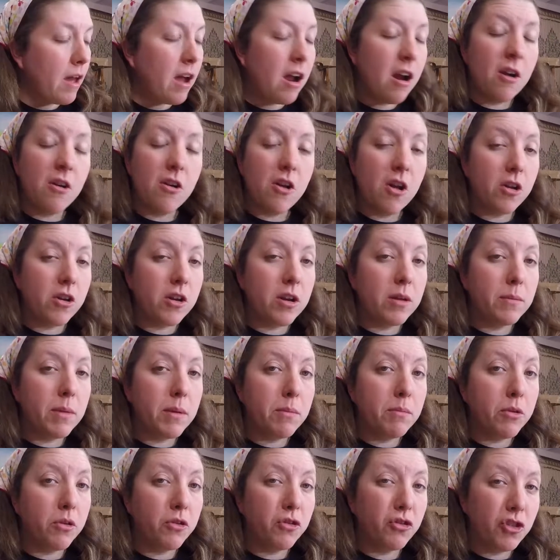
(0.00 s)
are not gonna
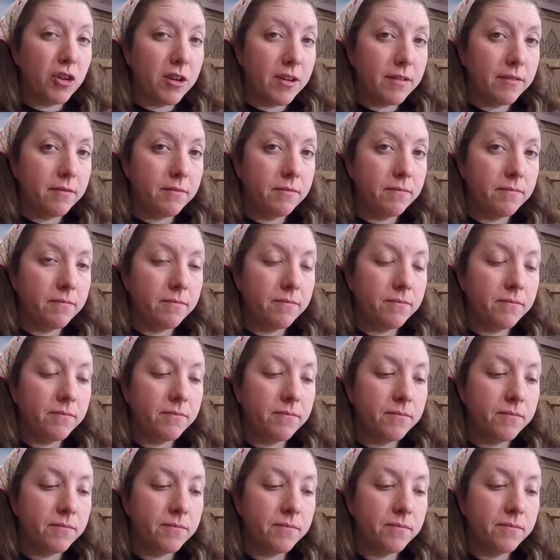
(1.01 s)
be bullshit.
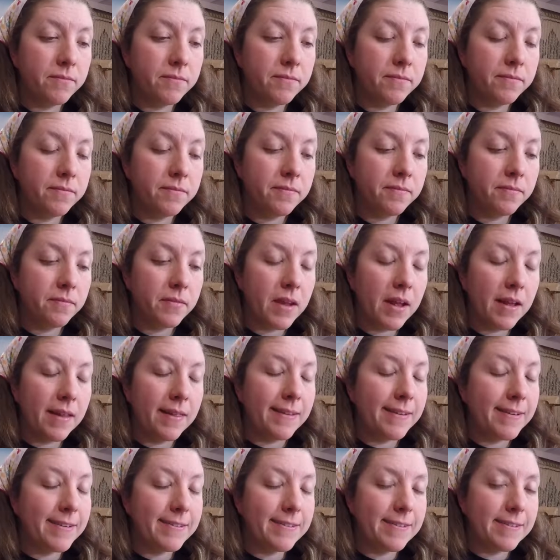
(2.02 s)
At
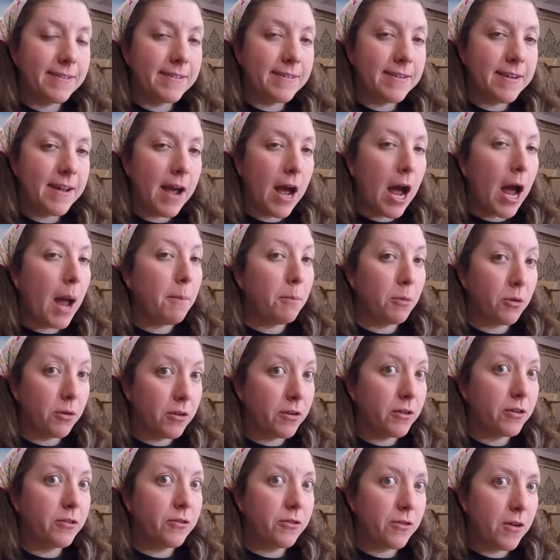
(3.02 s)
least I'm
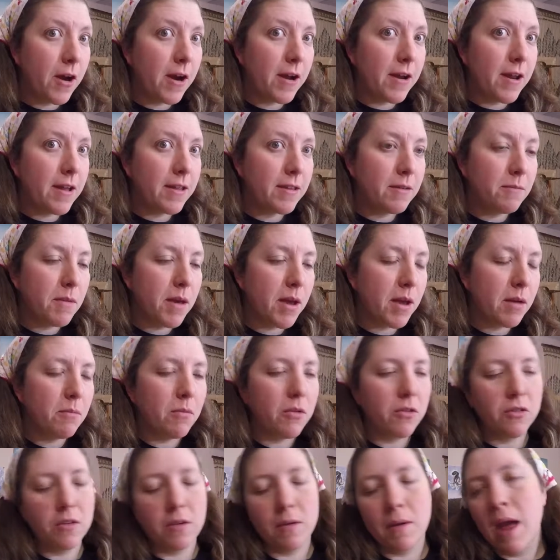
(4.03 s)
gonna try not to make them
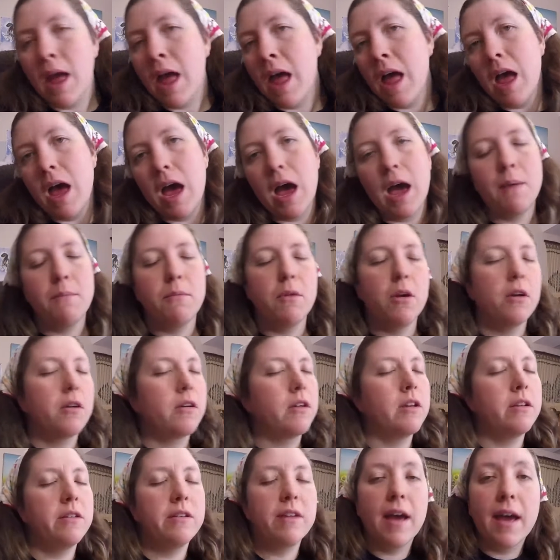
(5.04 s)
bullshit. I'm not
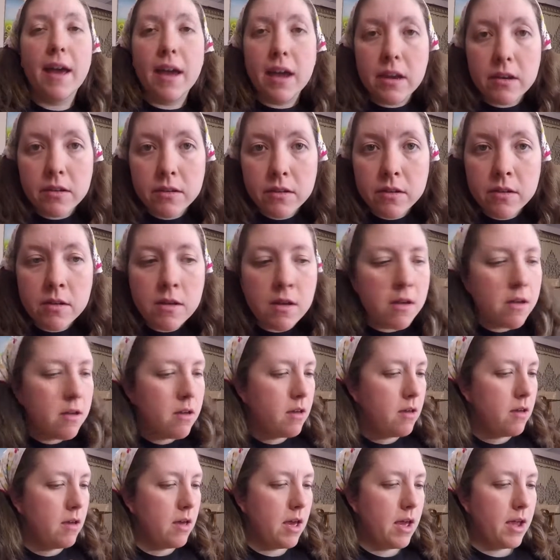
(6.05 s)
gonna diet,
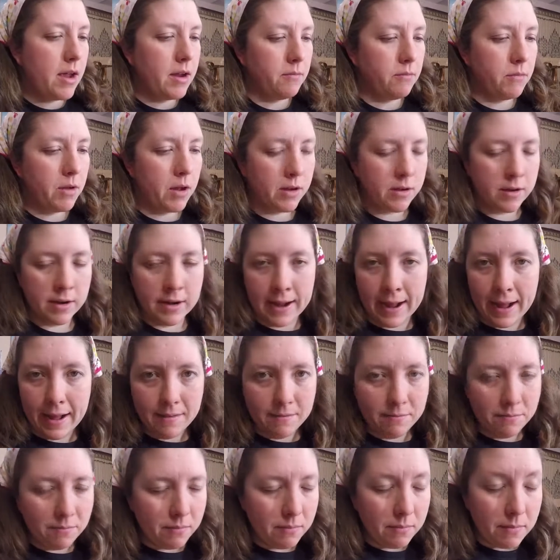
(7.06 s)
I'm not gonna
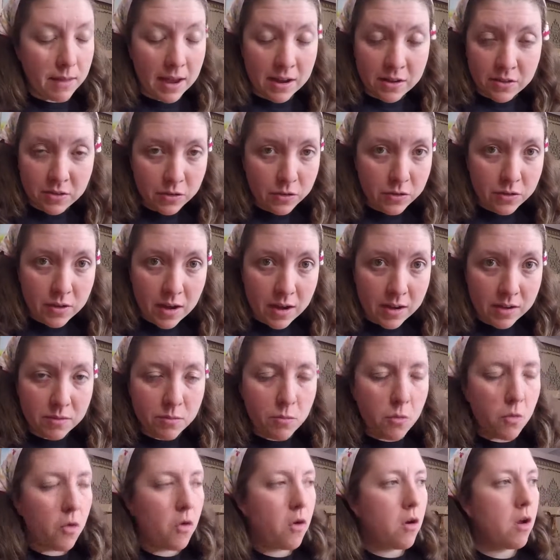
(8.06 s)

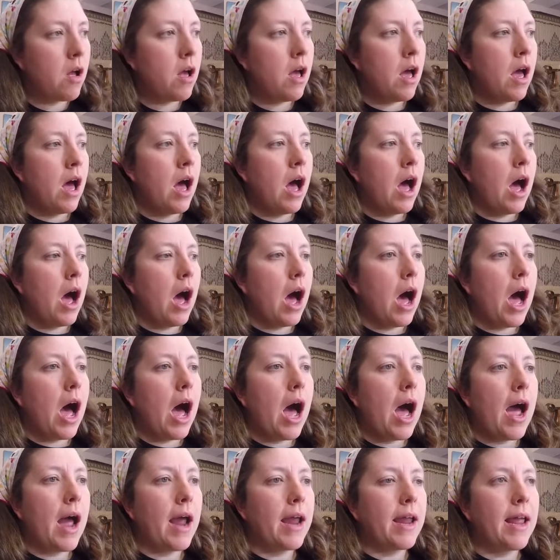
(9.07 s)
exercise more,
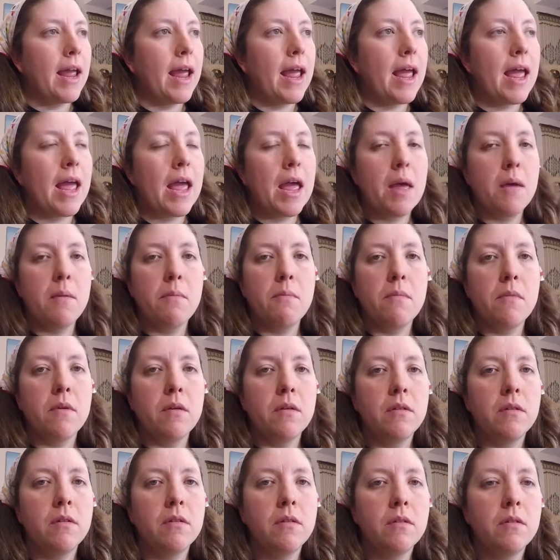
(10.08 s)
I am